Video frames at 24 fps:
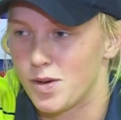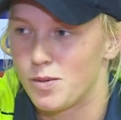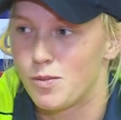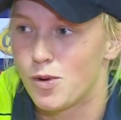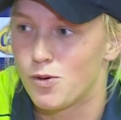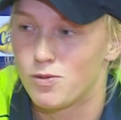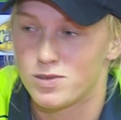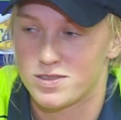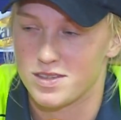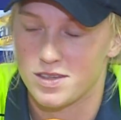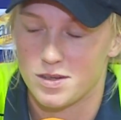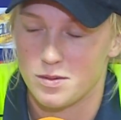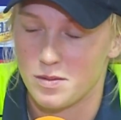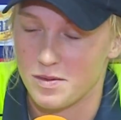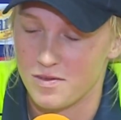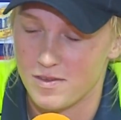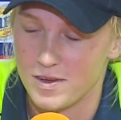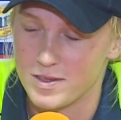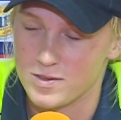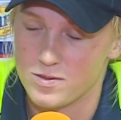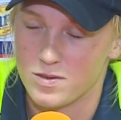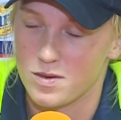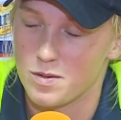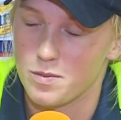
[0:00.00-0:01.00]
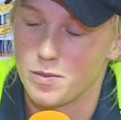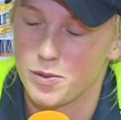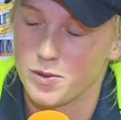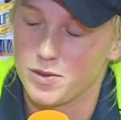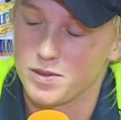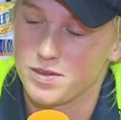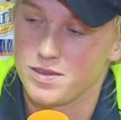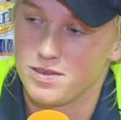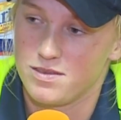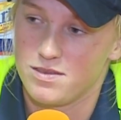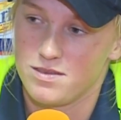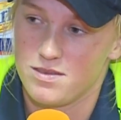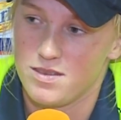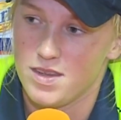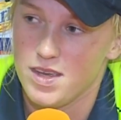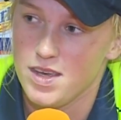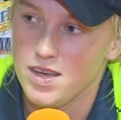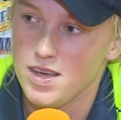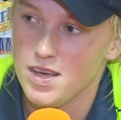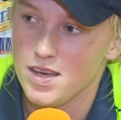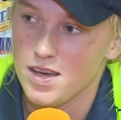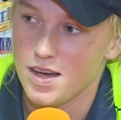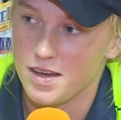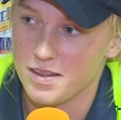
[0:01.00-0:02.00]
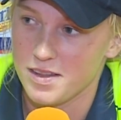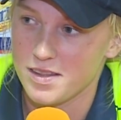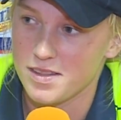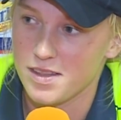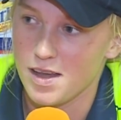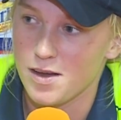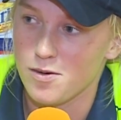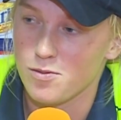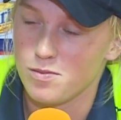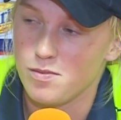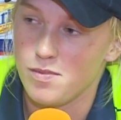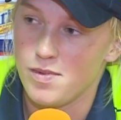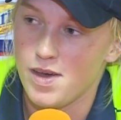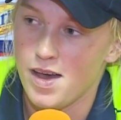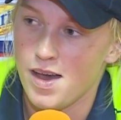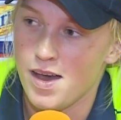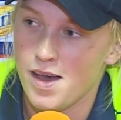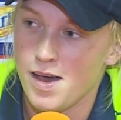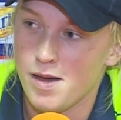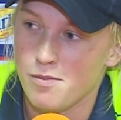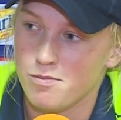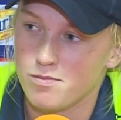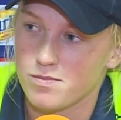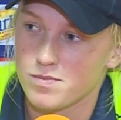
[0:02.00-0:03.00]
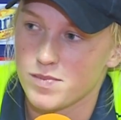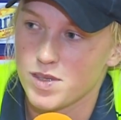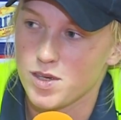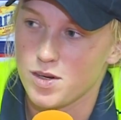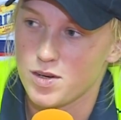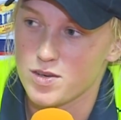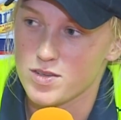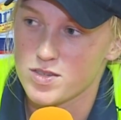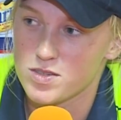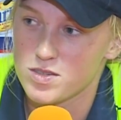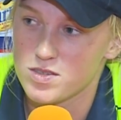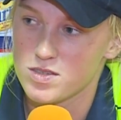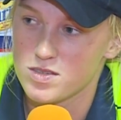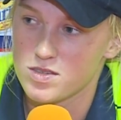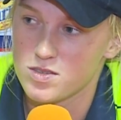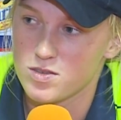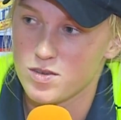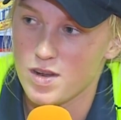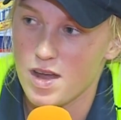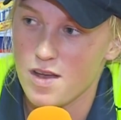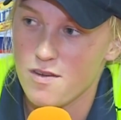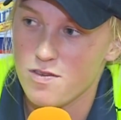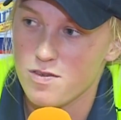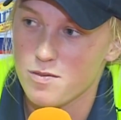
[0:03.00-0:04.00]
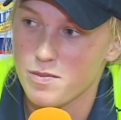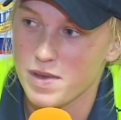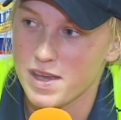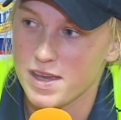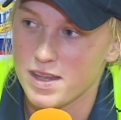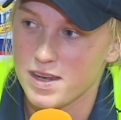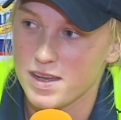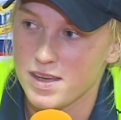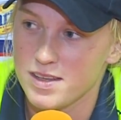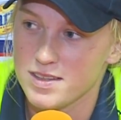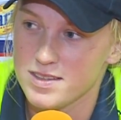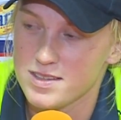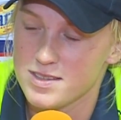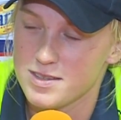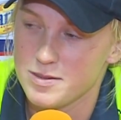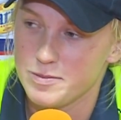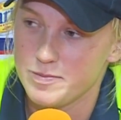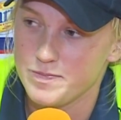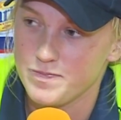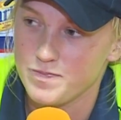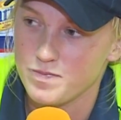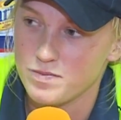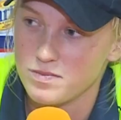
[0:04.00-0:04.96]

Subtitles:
I'm obviously going to be friends with her, but I think that kind of stood out for me and is.